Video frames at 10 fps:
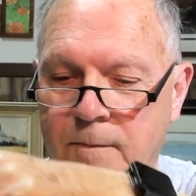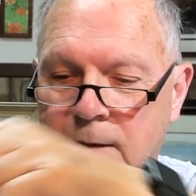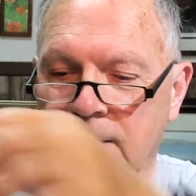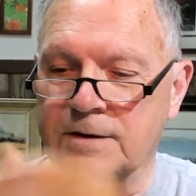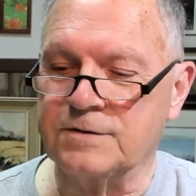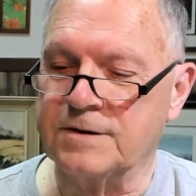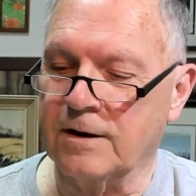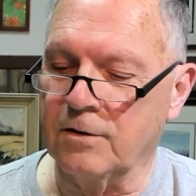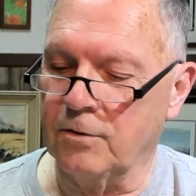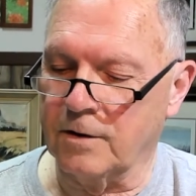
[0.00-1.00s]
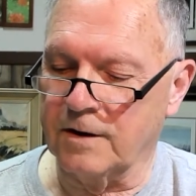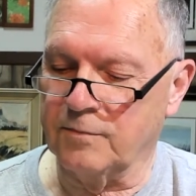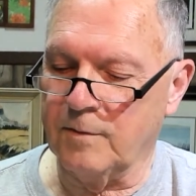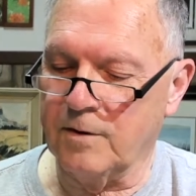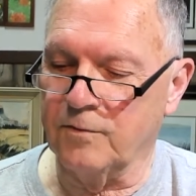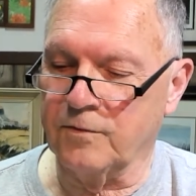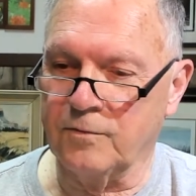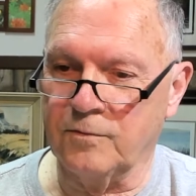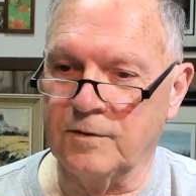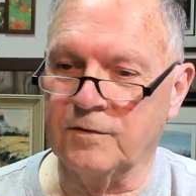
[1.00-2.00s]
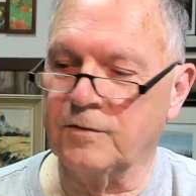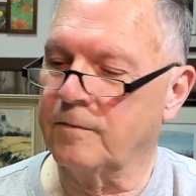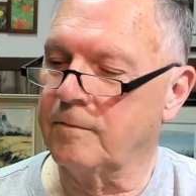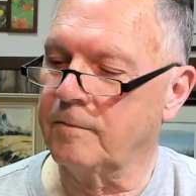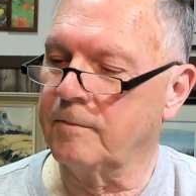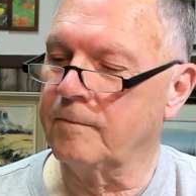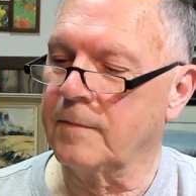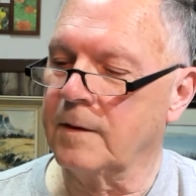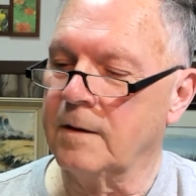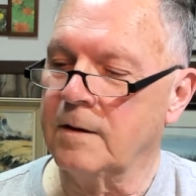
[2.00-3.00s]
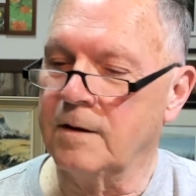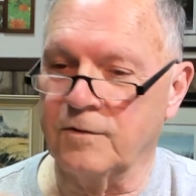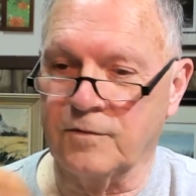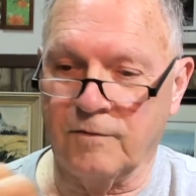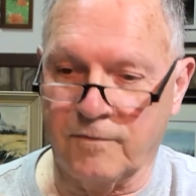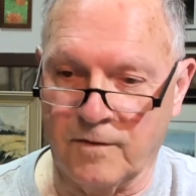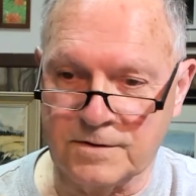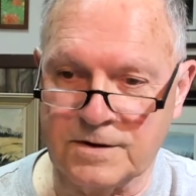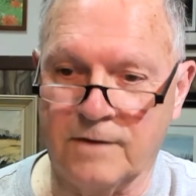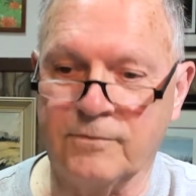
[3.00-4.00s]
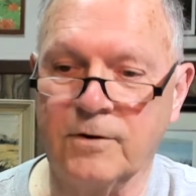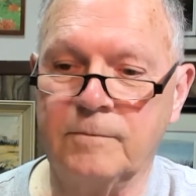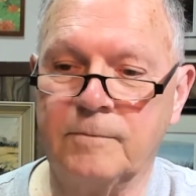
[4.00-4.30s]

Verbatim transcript: Let's take a look as we go through this. Here's our front cover.